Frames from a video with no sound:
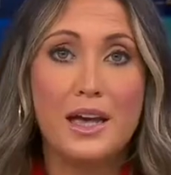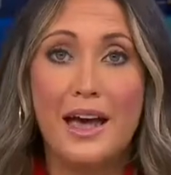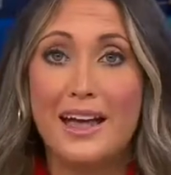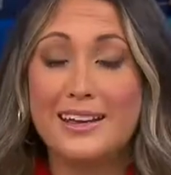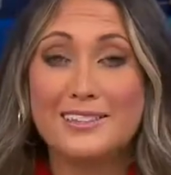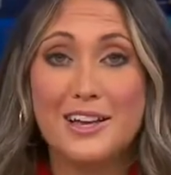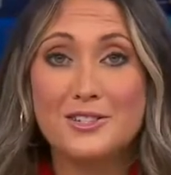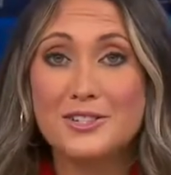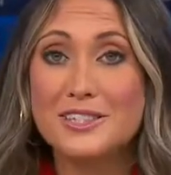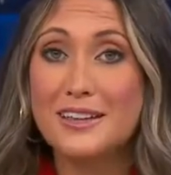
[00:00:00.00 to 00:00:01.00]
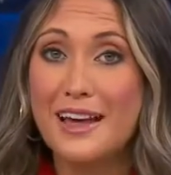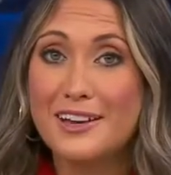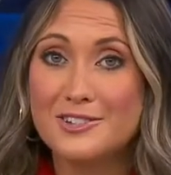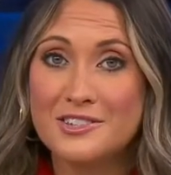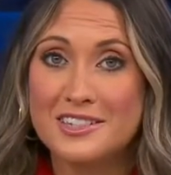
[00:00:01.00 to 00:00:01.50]
And it's not just
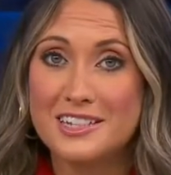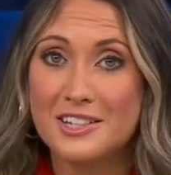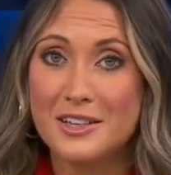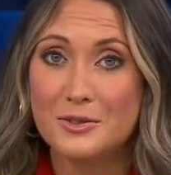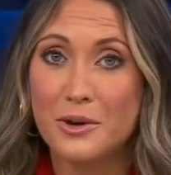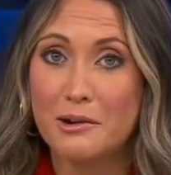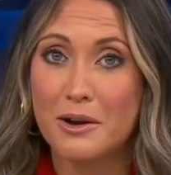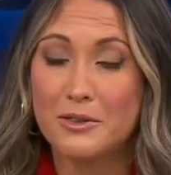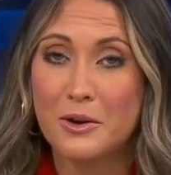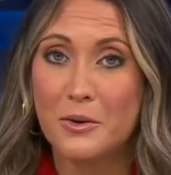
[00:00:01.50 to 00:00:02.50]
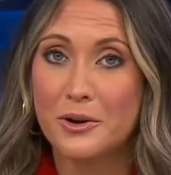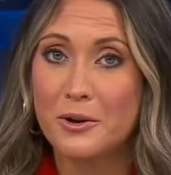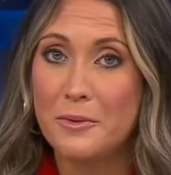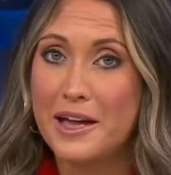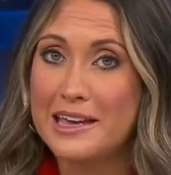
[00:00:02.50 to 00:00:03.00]
election season that's right around the
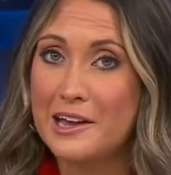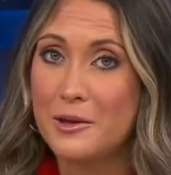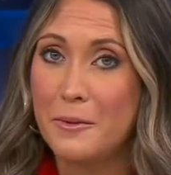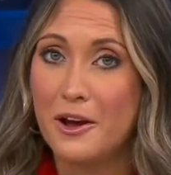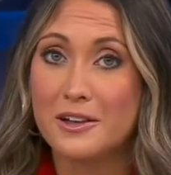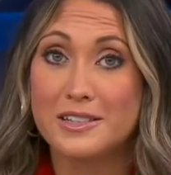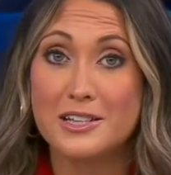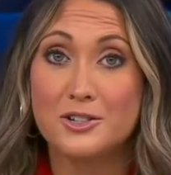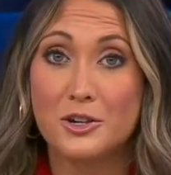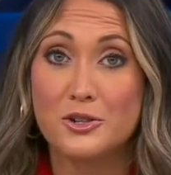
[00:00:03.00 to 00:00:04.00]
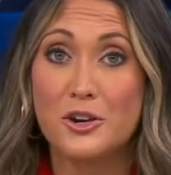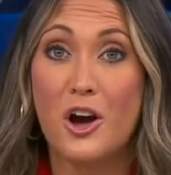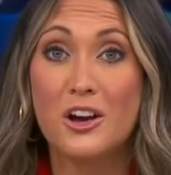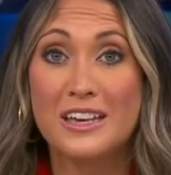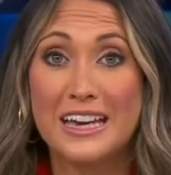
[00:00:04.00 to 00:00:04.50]
corner. Bay County parents and children
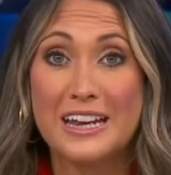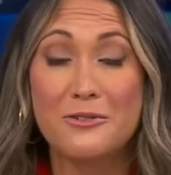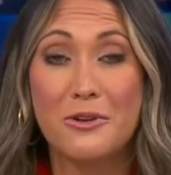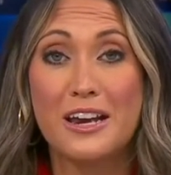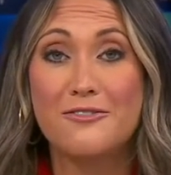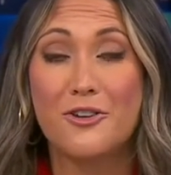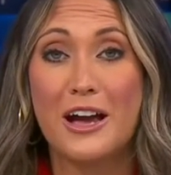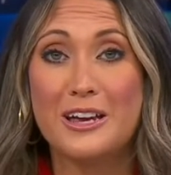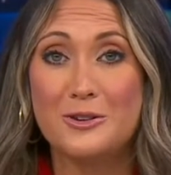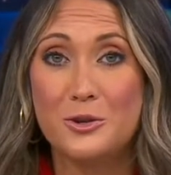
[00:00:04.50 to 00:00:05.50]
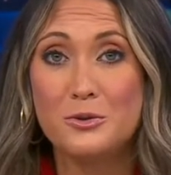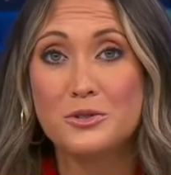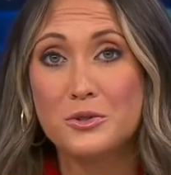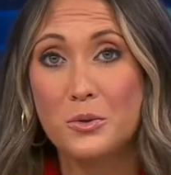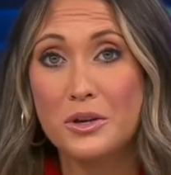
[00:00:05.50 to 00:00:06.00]
are getting ready for a new
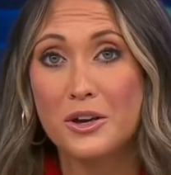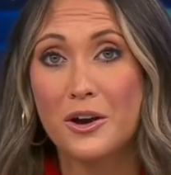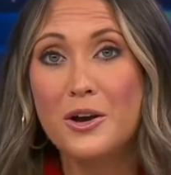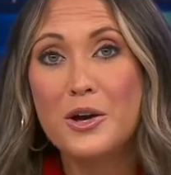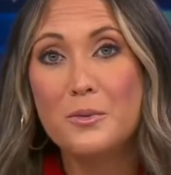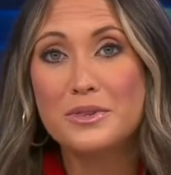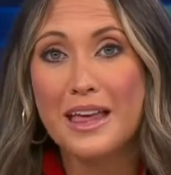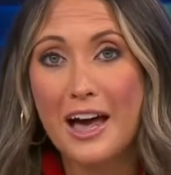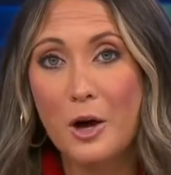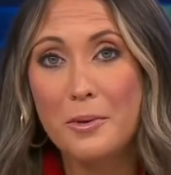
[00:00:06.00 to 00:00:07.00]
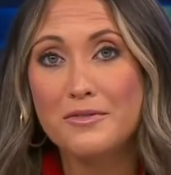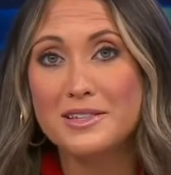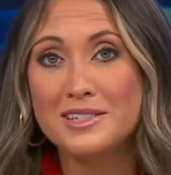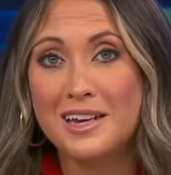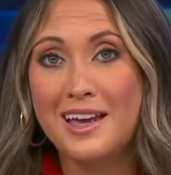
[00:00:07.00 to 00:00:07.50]
school year with the help of
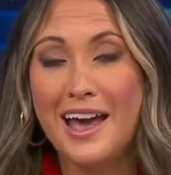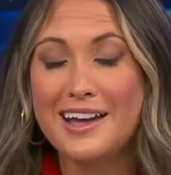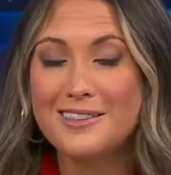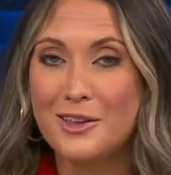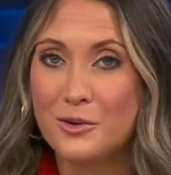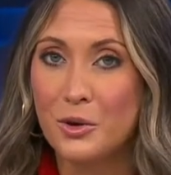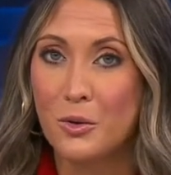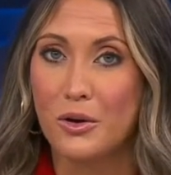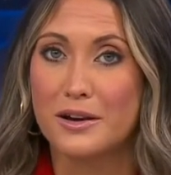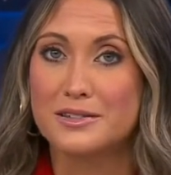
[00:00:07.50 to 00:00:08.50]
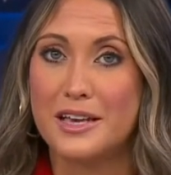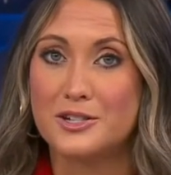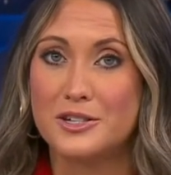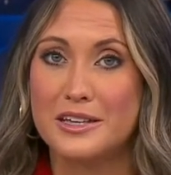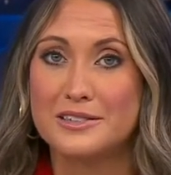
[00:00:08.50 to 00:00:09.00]
the city and local
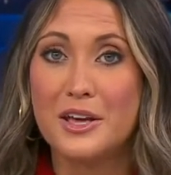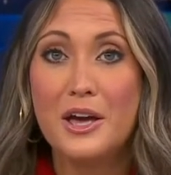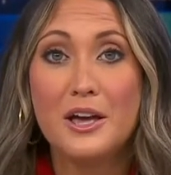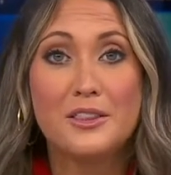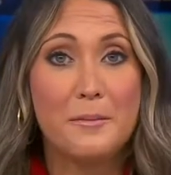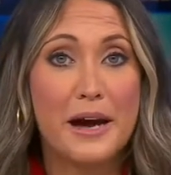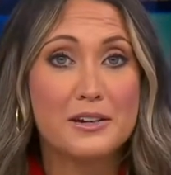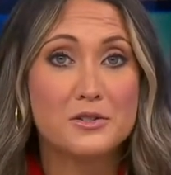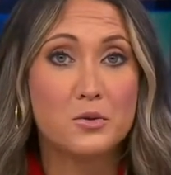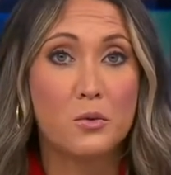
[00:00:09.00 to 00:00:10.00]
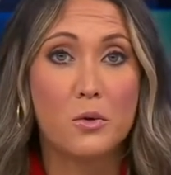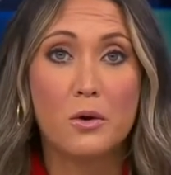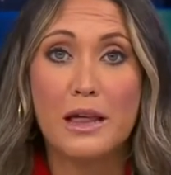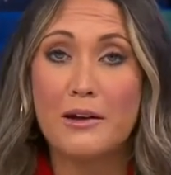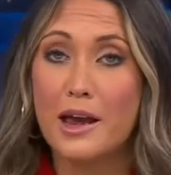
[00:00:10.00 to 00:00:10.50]
organizations. The back to school
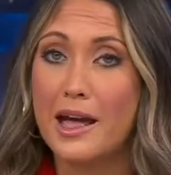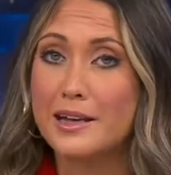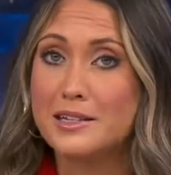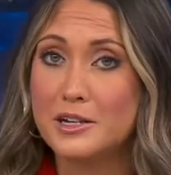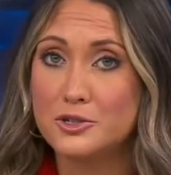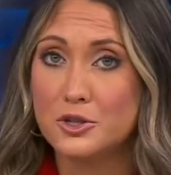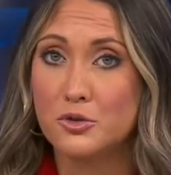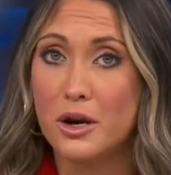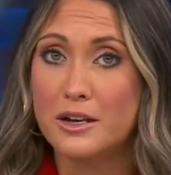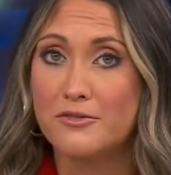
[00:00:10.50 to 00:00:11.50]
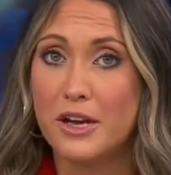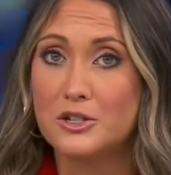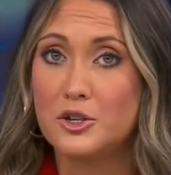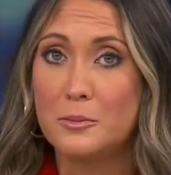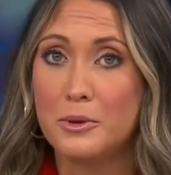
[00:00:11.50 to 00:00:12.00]
rollout and touch a truck
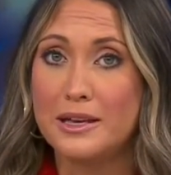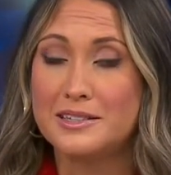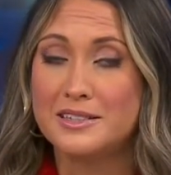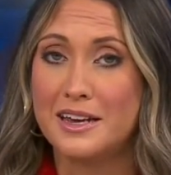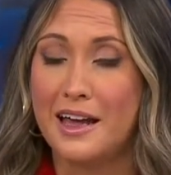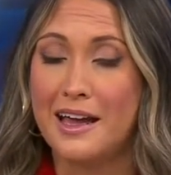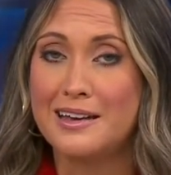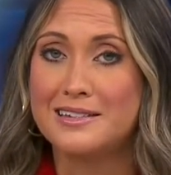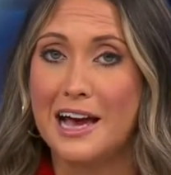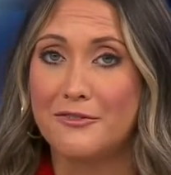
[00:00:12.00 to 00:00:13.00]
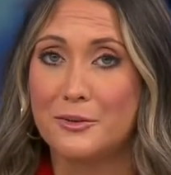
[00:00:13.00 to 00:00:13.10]
event took place today at Daffin